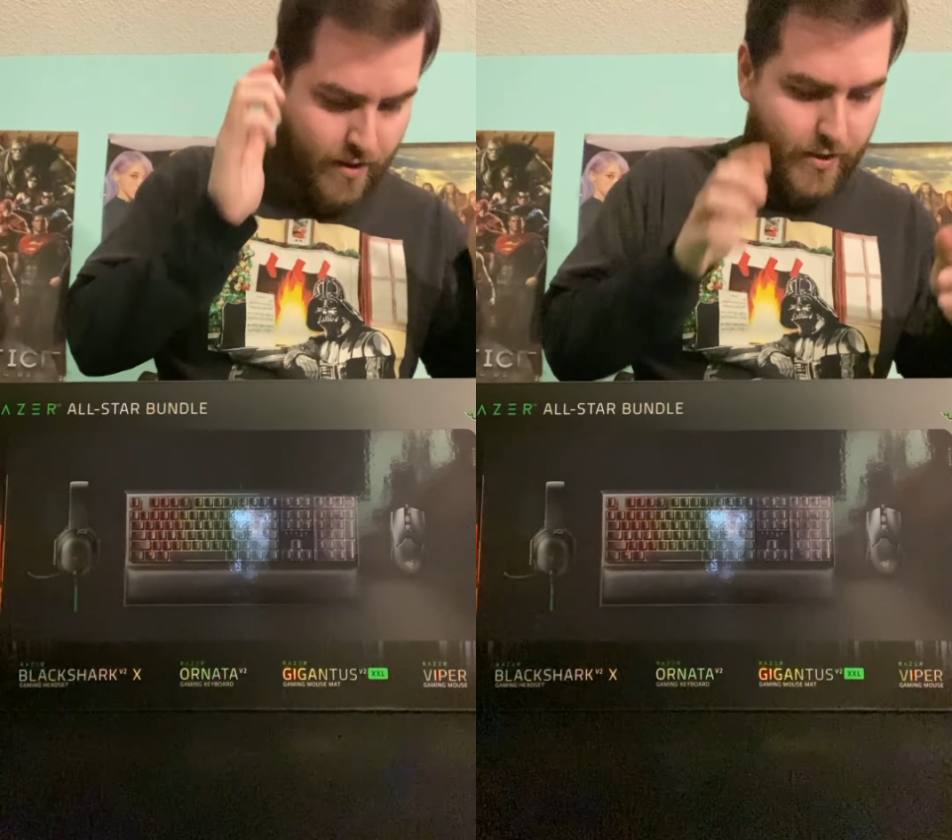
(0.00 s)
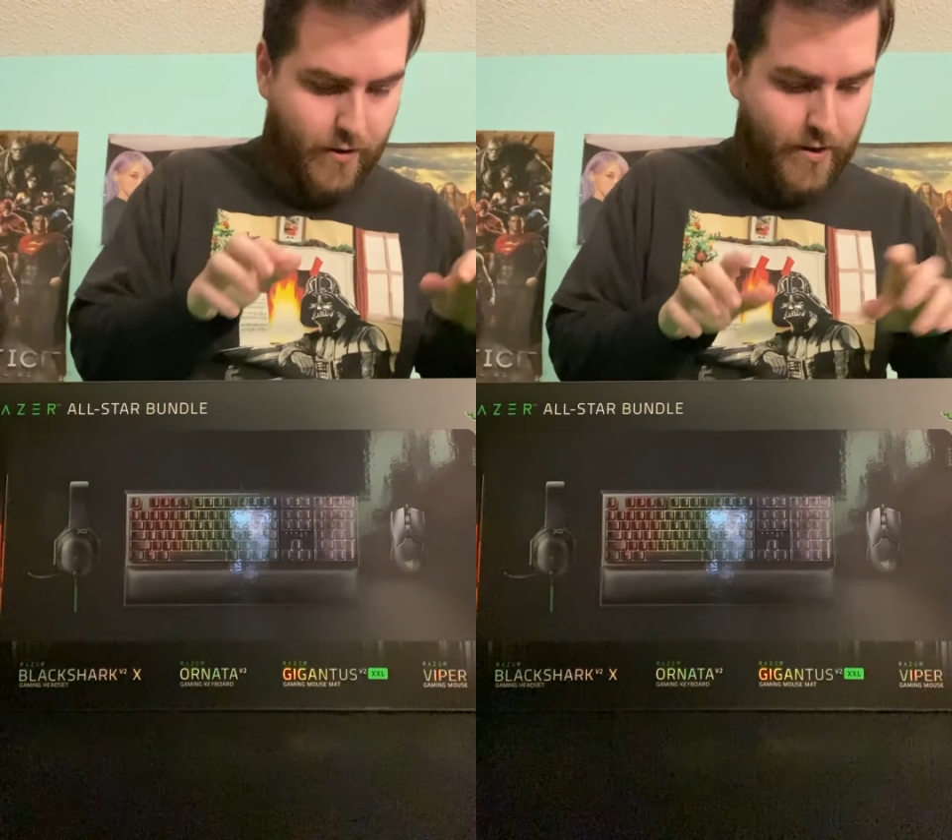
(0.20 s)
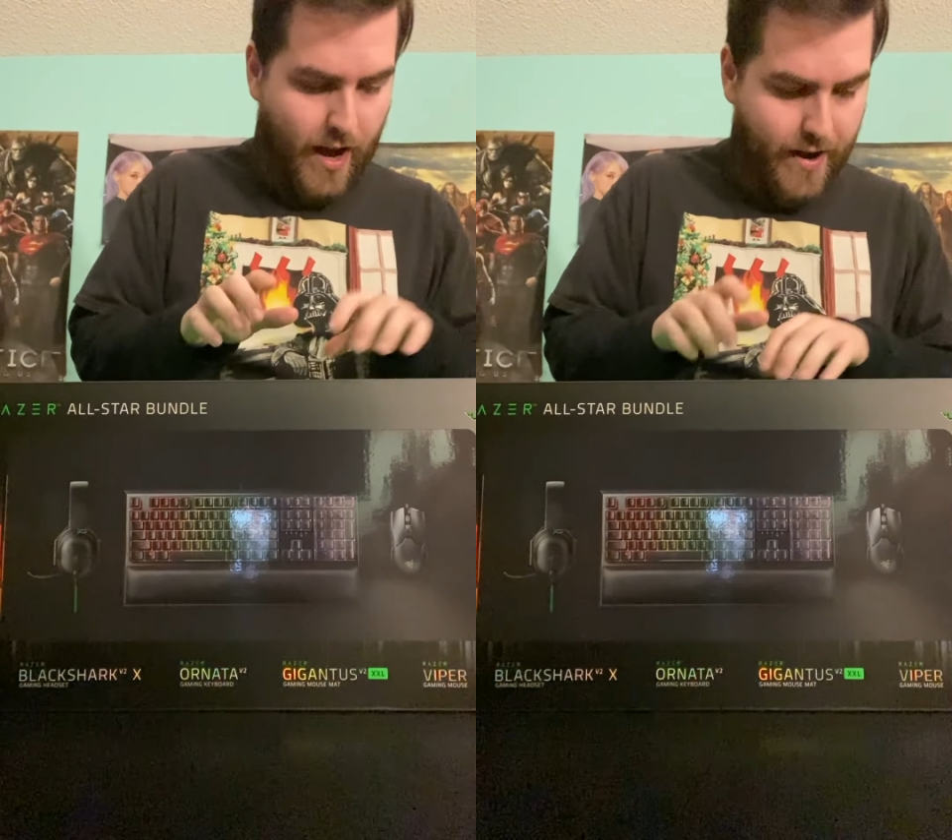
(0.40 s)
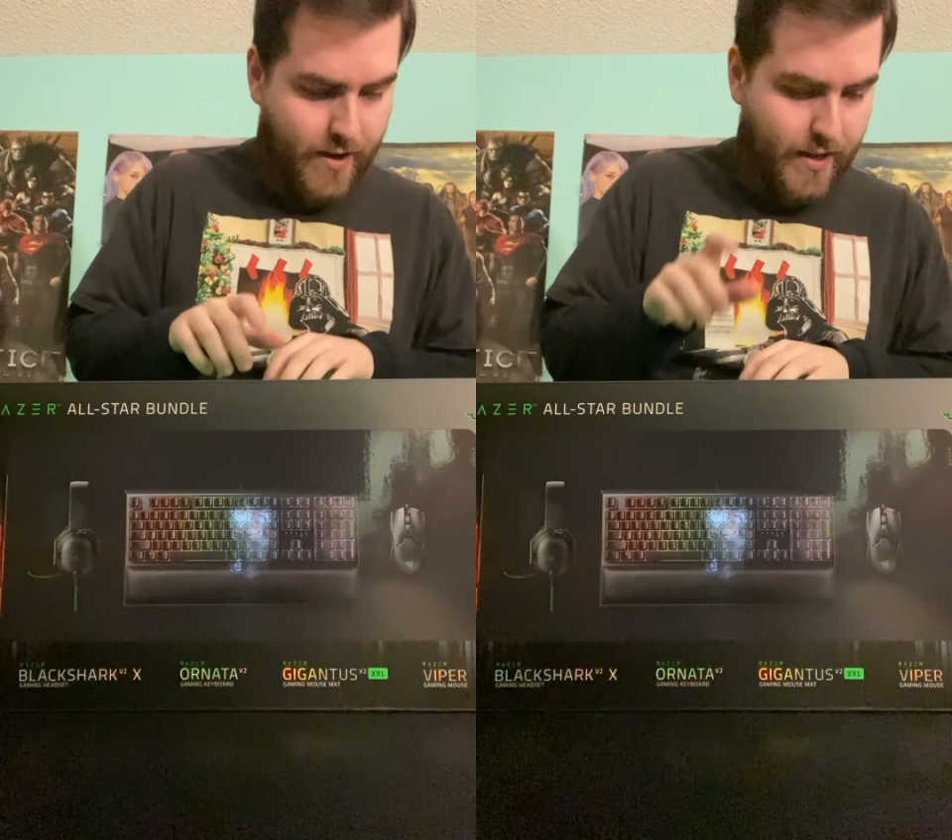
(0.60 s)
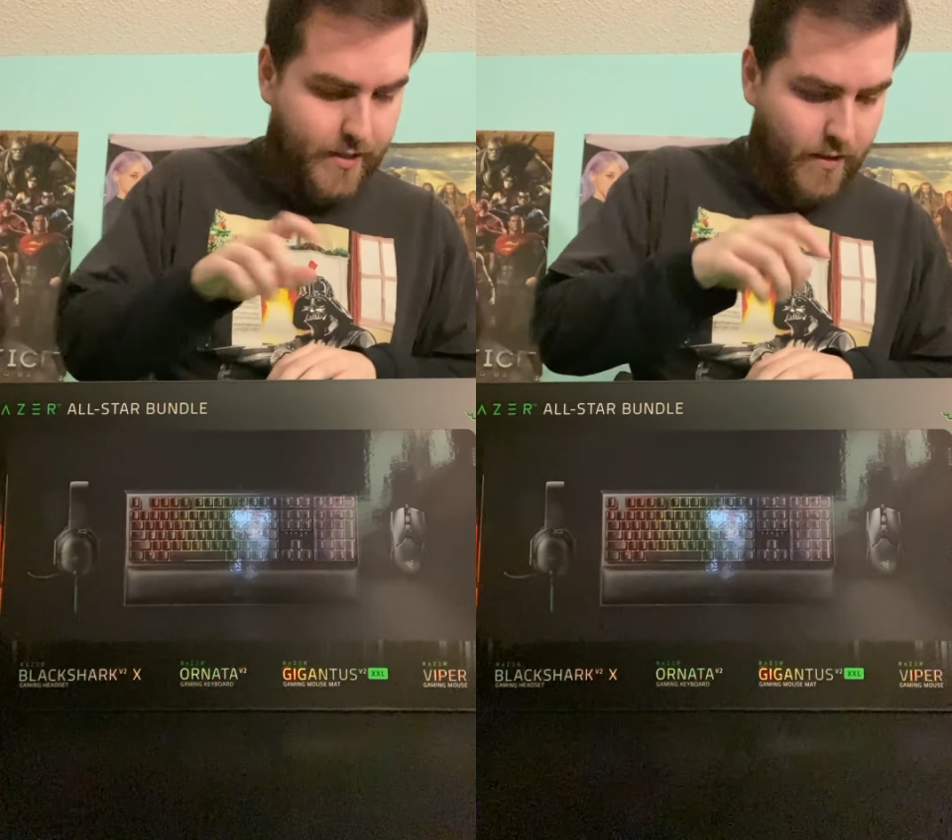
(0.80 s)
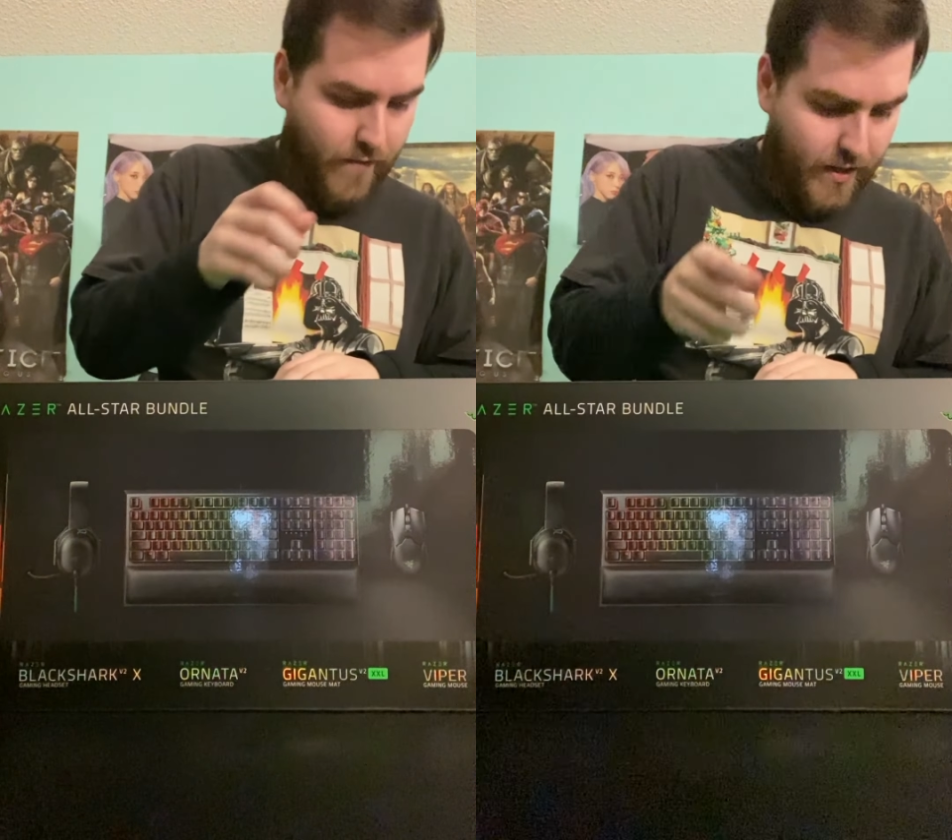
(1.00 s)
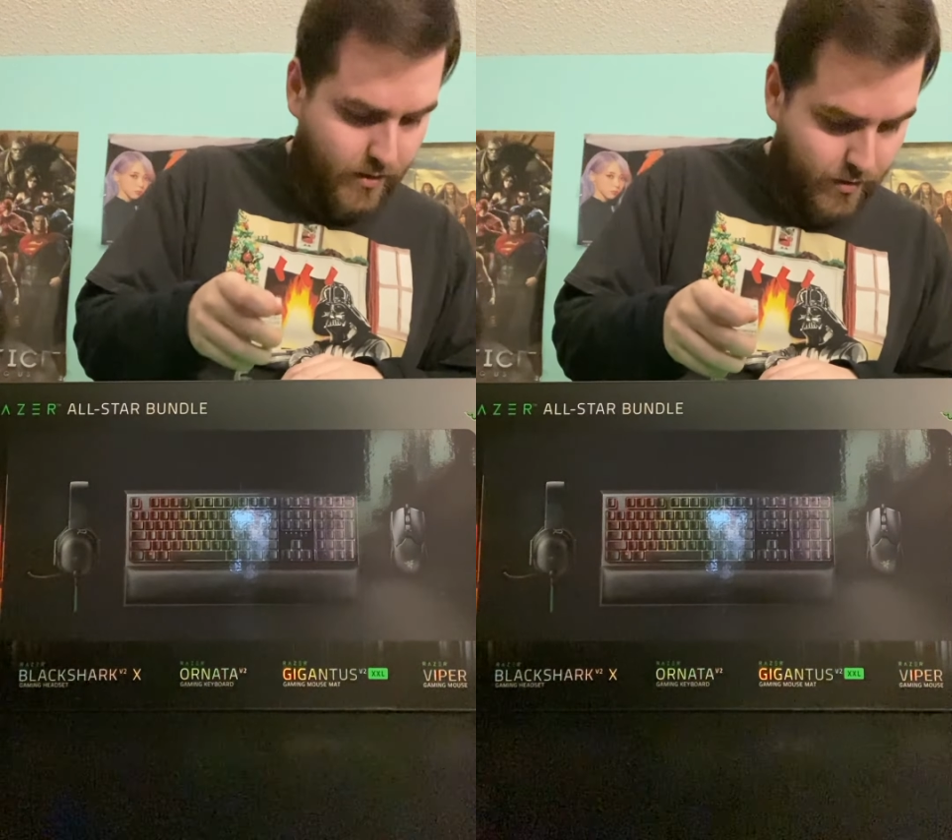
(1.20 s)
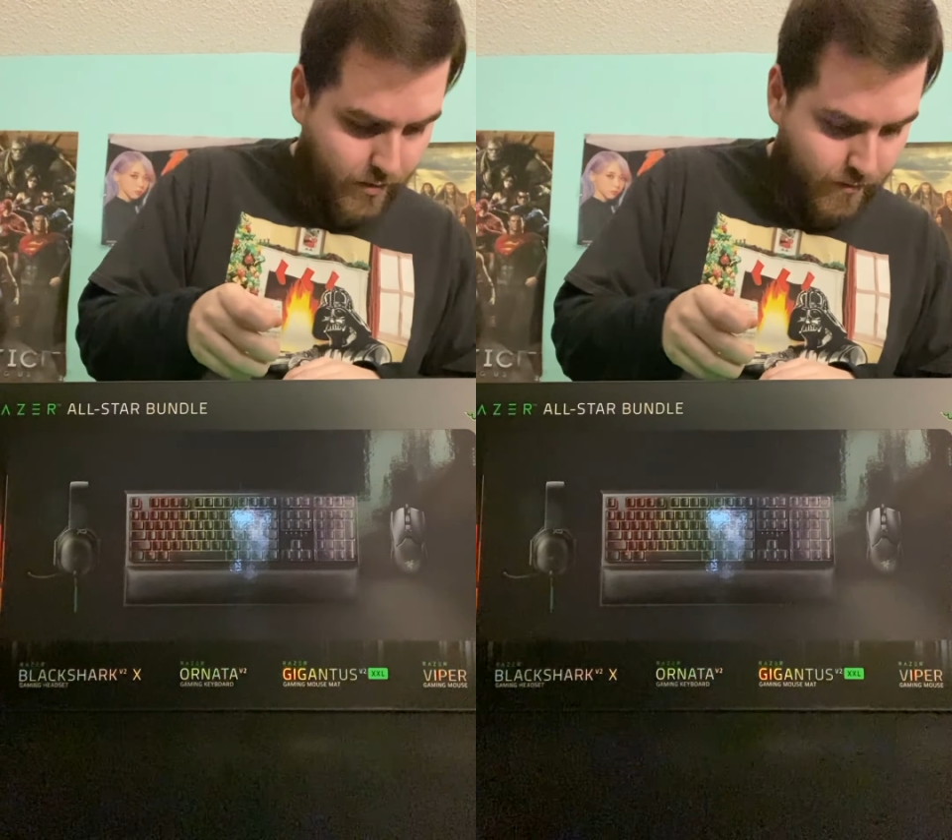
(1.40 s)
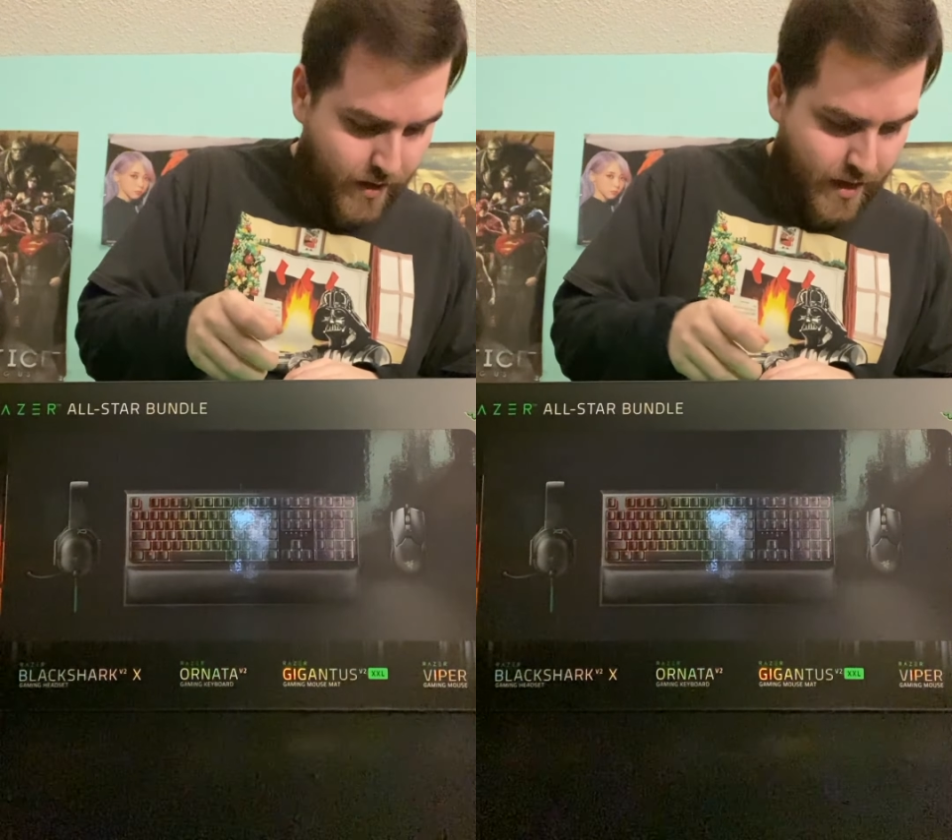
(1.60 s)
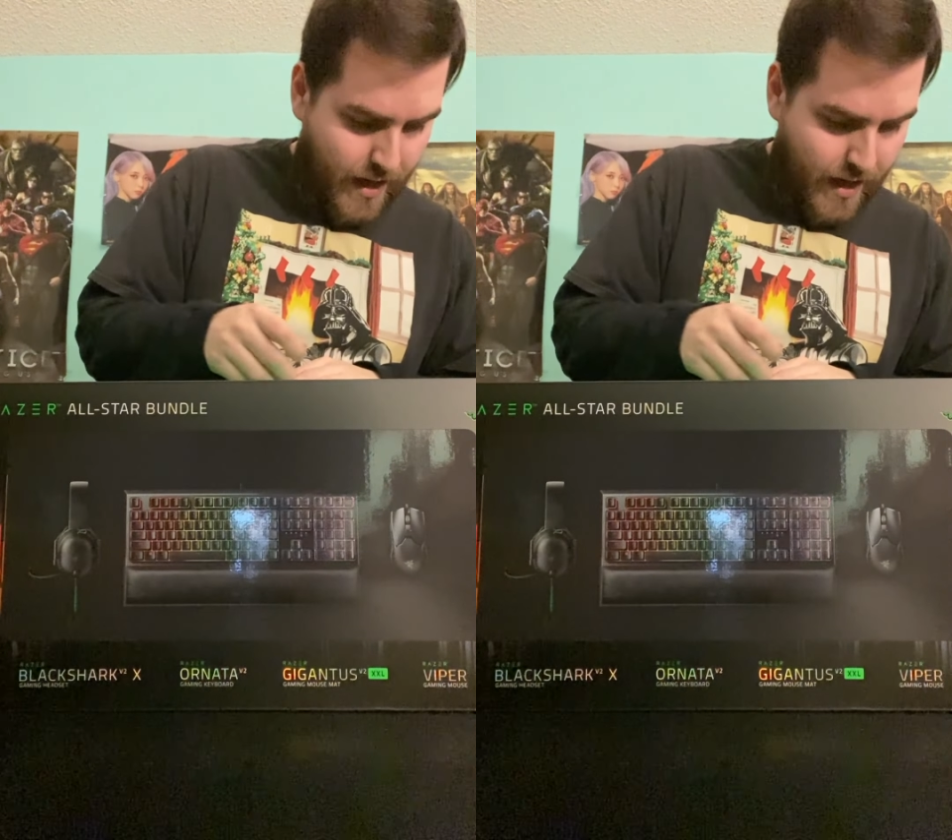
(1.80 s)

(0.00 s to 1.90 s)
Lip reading: the Ornata is the V2,